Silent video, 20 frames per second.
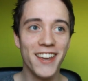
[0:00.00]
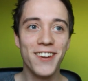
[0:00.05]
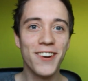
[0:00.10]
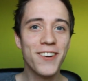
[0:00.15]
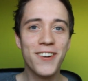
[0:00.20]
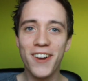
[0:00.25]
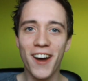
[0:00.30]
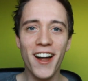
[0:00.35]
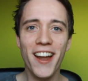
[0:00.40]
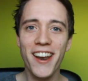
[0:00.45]

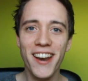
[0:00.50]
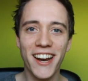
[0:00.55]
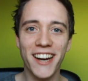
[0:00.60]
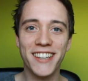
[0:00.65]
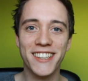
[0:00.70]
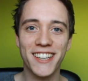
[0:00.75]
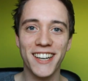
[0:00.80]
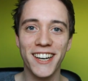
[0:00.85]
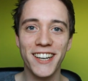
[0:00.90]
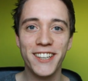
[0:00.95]
You can't
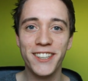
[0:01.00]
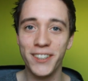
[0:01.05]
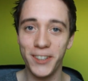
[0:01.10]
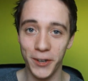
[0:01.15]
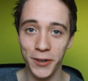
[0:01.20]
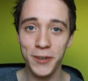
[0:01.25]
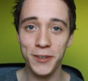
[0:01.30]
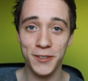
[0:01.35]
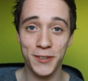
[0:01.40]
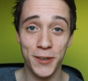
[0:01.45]
actually
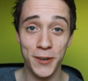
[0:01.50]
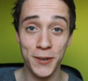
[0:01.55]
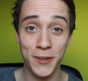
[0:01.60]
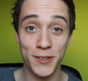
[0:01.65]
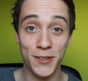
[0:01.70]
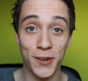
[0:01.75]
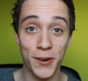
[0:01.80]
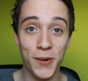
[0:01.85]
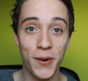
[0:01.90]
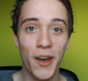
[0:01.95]
choose to do
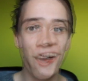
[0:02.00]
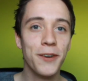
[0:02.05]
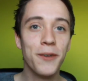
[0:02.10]
so.